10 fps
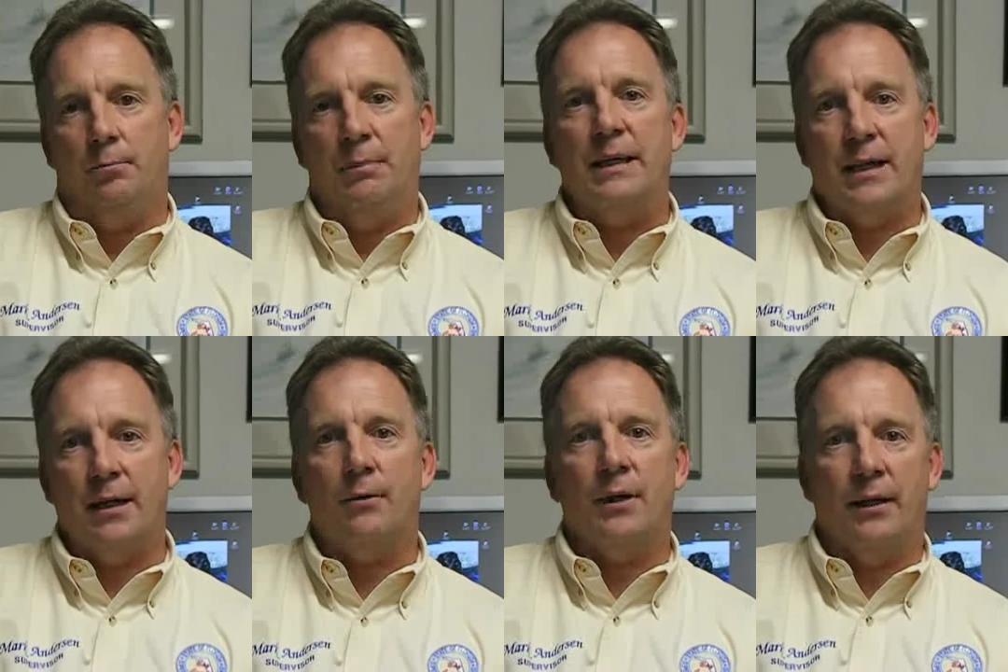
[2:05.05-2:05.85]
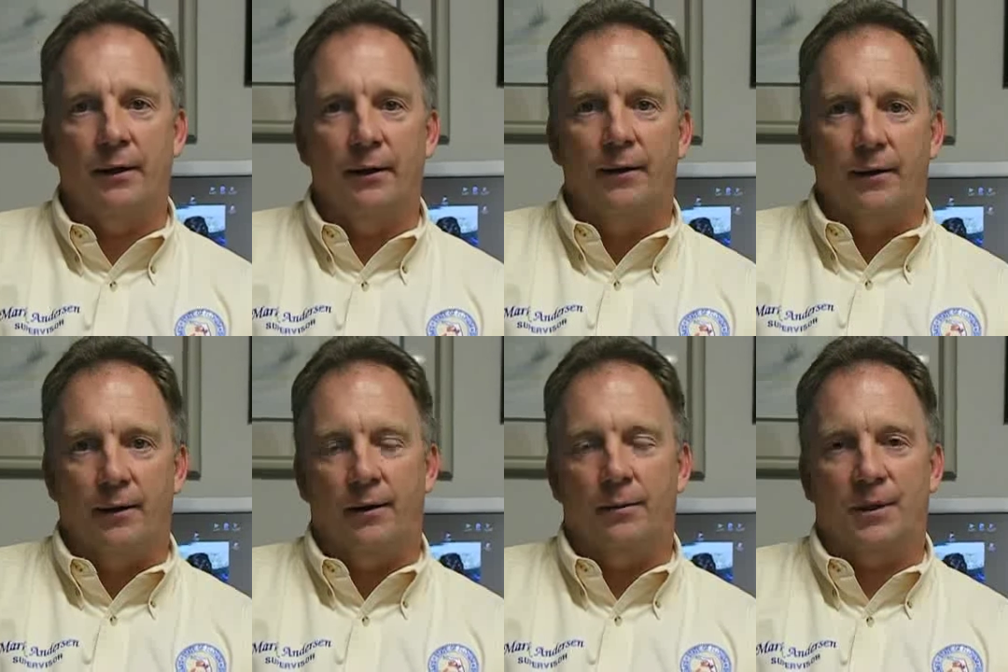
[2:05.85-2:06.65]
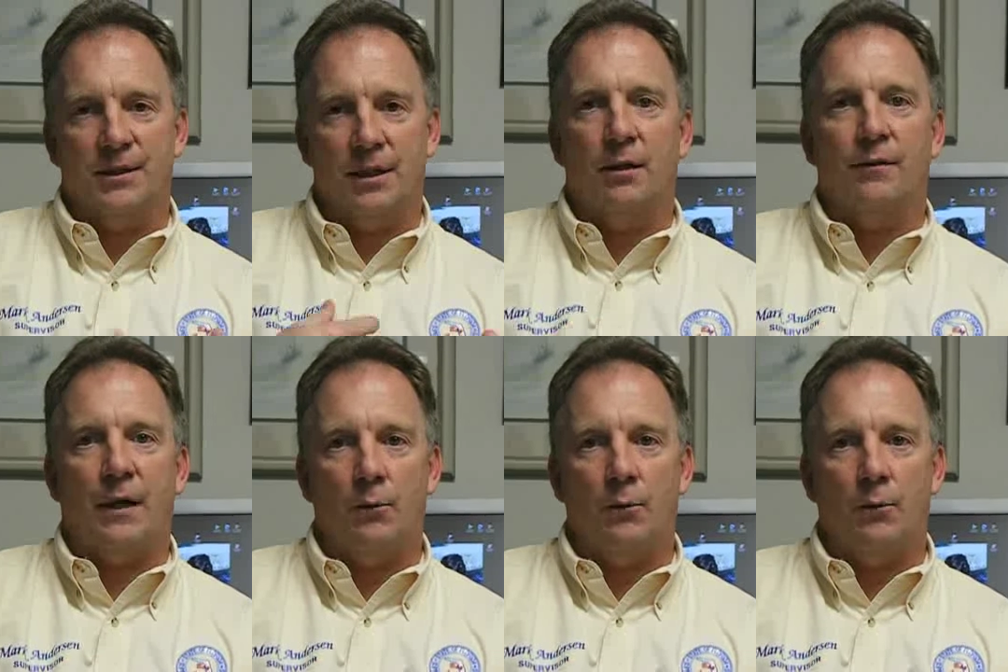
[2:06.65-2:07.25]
Bay County, myself,